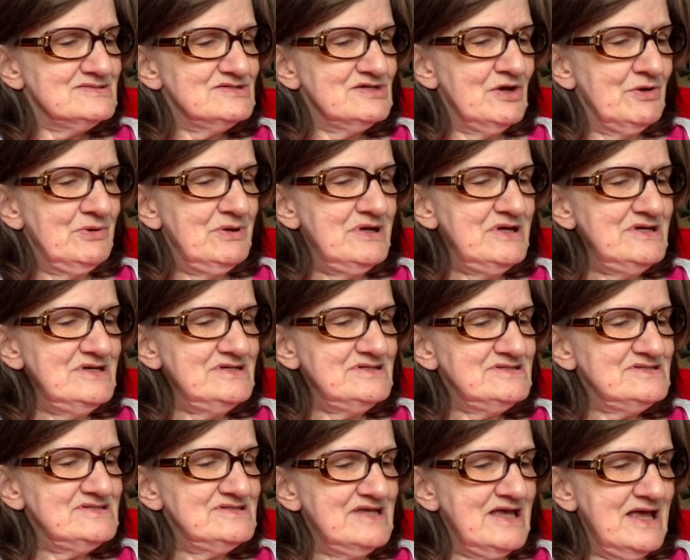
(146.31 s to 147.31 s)
So he
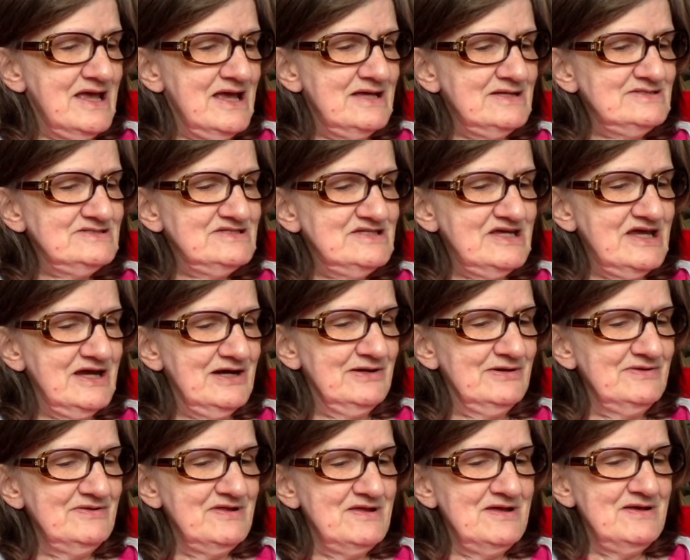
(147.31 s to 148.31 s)
said,
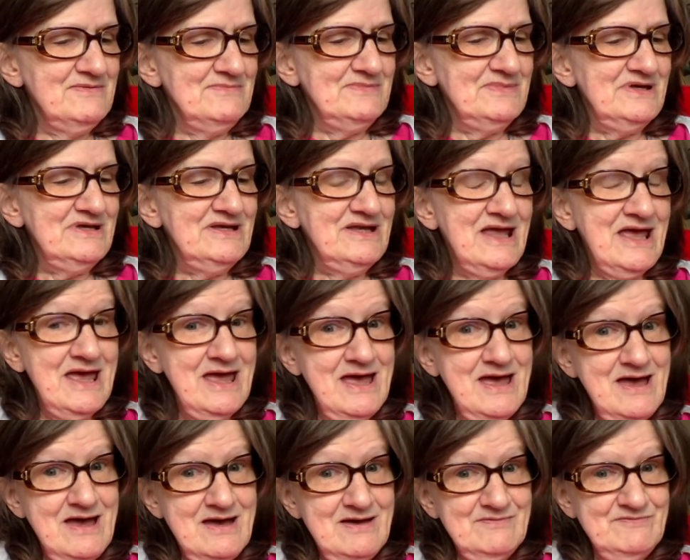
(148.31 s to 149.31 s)
tear them in
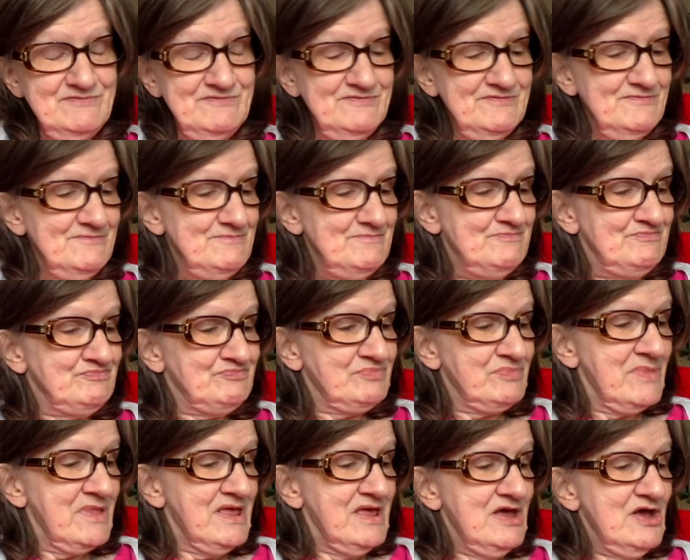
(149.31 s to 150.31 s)
half.
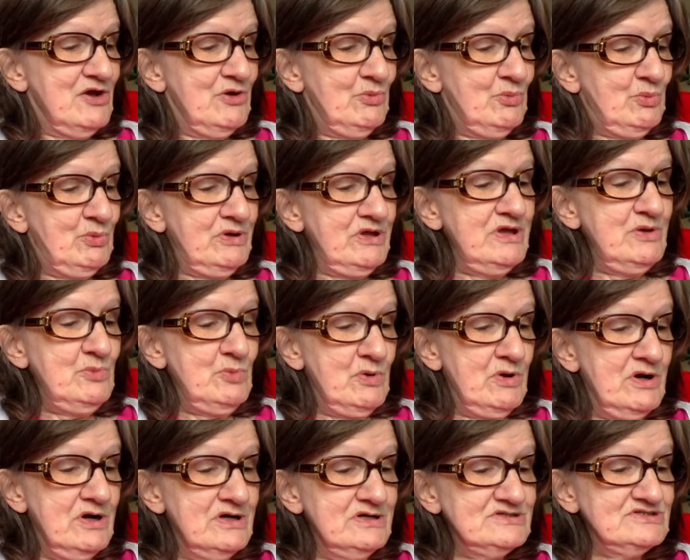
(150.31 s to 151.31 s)
We
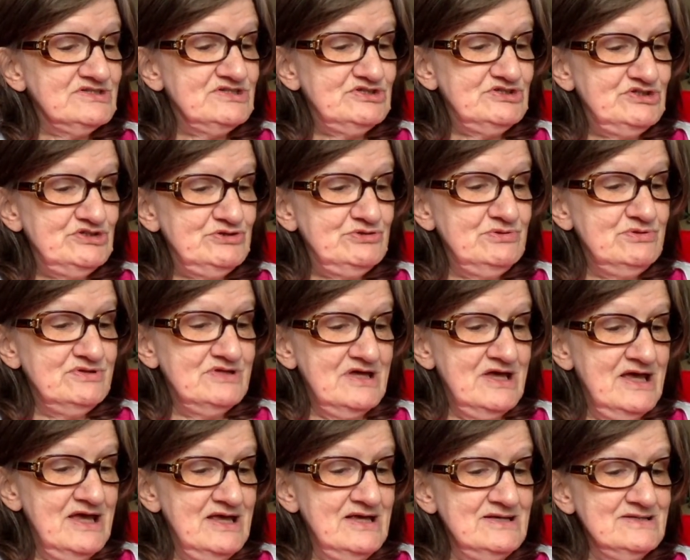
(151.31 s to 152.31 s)
want to do
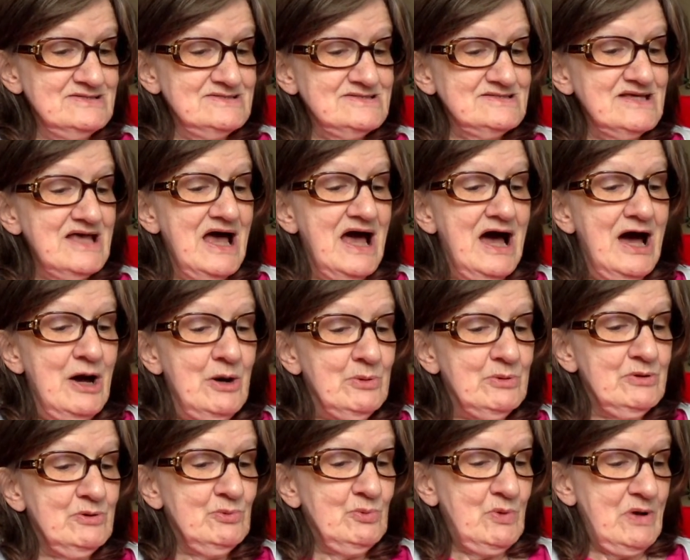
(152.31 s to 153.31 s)
things
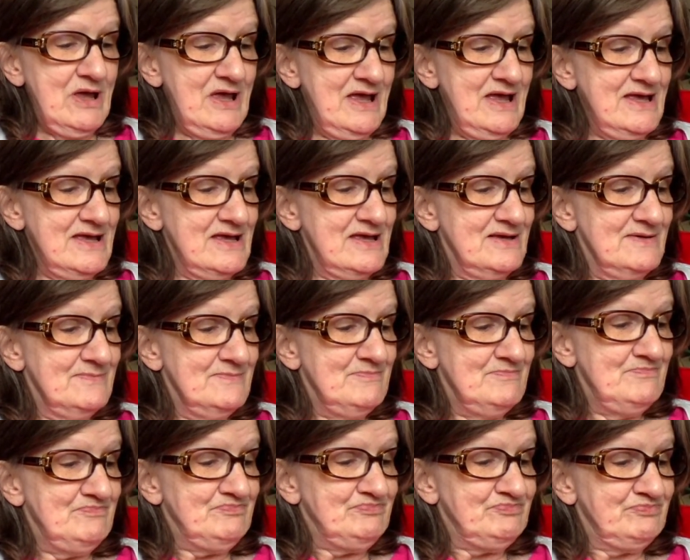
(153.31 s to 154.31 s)
our way,
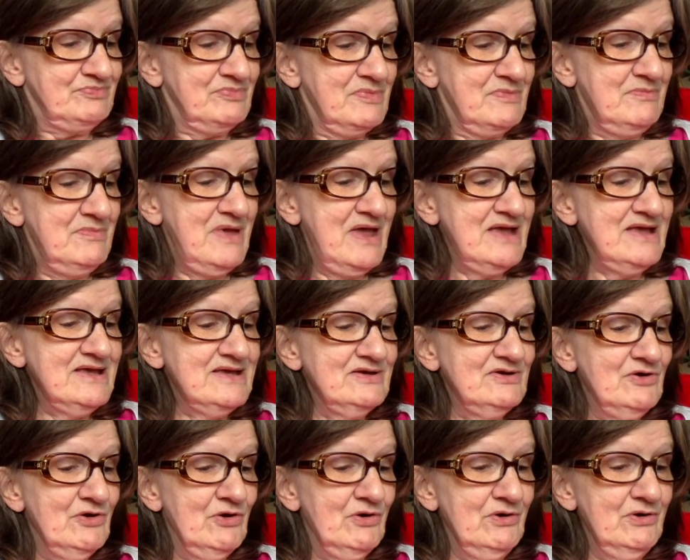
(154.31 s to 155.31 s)
make
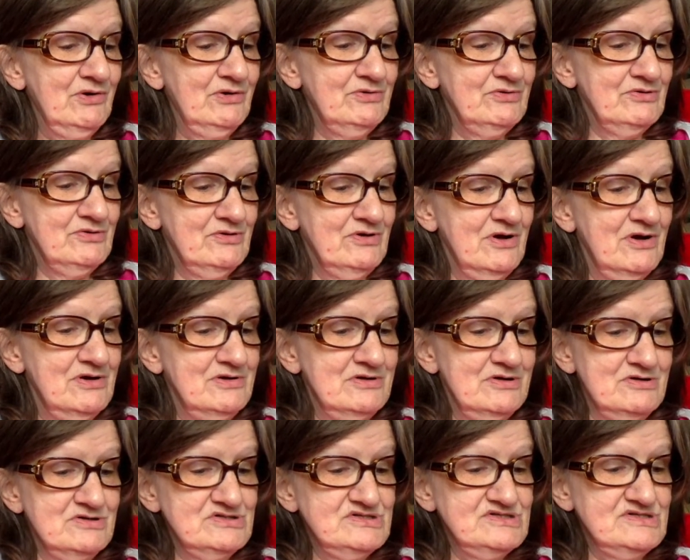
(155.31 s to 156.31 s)
it harder on
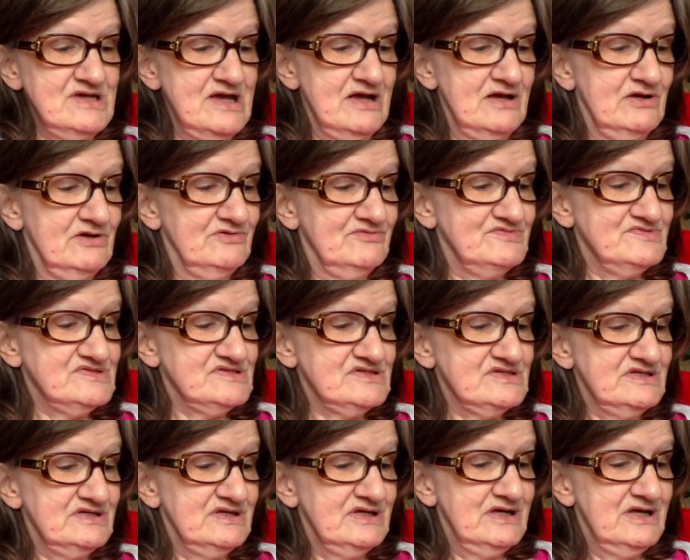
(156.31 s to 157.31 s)
ourselves.